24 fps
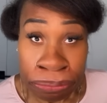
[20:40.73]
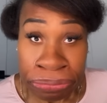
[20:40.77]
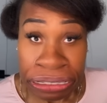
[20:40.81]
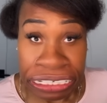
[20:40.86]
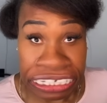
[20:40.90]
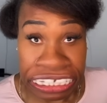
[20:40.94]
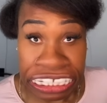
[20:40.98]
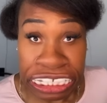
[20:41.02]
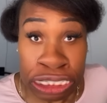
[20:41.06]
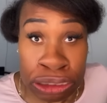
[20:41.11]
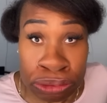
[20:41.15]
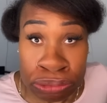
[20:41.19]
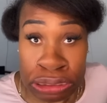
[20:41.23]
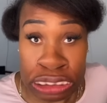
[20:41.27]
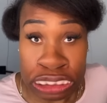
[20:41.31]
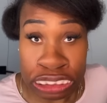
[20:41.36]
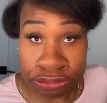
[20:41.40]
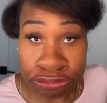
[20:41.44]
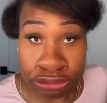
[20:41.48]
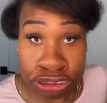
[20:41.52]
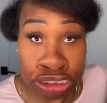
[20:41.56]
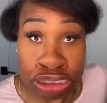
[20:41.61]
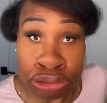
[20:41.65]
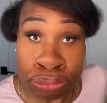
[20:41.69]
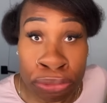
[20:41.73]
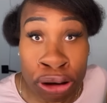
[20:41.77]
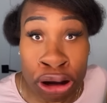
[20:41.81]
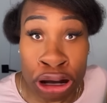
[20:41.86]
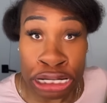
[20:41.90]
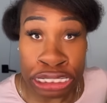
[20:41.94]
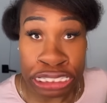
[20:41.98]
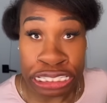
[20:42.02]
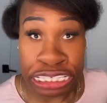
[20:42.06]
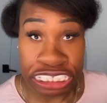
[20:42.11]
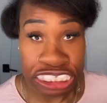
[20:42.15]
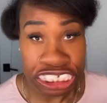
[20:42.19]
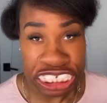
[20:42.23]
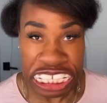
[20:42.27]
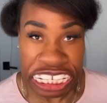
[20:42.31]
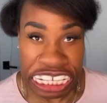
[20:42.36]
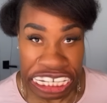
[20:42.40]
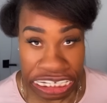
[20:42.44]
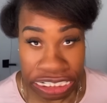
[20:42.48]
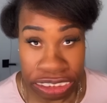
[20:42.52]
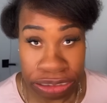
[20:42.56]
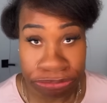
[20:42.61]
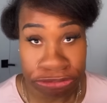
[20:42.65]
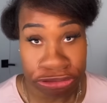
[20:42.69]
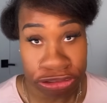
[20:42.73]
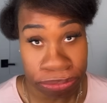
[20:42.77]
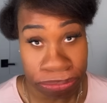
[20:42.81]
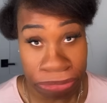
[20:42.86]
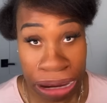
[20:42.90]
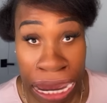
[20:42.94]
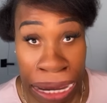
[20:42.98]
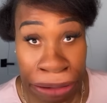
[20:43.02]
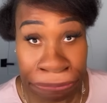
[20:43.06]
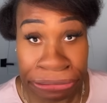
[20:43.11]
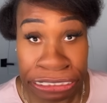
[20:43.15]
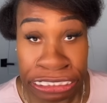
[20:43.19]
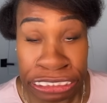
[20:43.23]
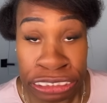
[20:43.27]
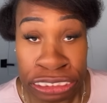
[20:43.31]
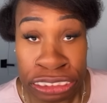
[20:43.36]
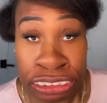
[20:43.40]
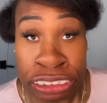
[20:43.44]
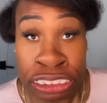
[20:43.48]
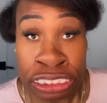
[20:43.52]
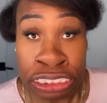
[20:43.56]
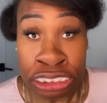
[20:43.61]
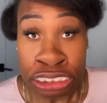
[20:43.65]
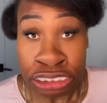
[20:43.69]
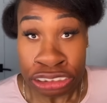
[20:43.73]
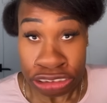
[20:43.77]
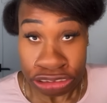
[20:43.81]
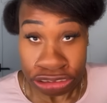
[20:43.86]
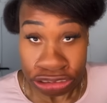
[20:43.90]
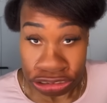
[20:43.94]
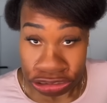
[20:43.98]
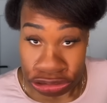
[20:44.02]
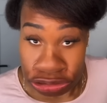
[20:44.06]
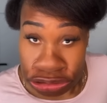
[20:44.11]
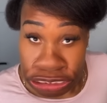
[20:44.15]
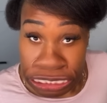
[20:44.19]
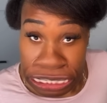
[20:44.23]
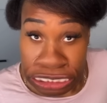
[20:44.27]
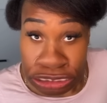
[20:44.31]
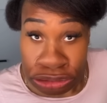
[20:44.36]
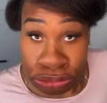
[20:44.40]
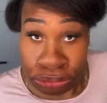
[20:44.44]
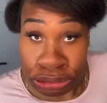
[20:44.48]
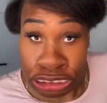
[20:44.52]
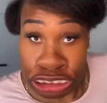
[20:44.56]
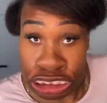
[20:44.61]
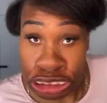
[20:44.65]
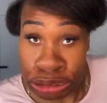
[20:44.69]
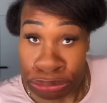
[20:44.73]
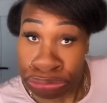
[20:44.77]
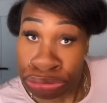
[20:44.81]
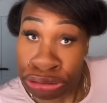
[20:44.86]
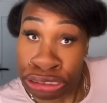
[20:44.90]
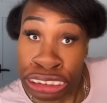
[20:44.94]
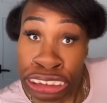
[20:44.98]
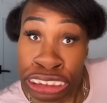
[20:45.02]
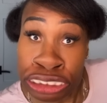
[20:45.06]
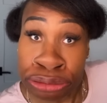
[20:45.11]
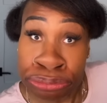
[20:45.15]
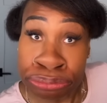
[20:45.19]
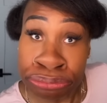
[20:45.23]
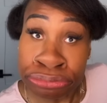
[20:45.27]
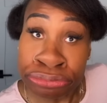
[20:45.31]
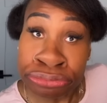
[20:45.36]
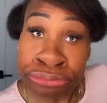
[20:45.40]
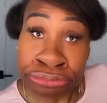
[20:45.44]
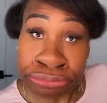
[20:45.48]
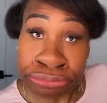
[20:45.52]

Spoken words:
But Kia was even smarter, and she hid them from mama. Can you guess where she put them?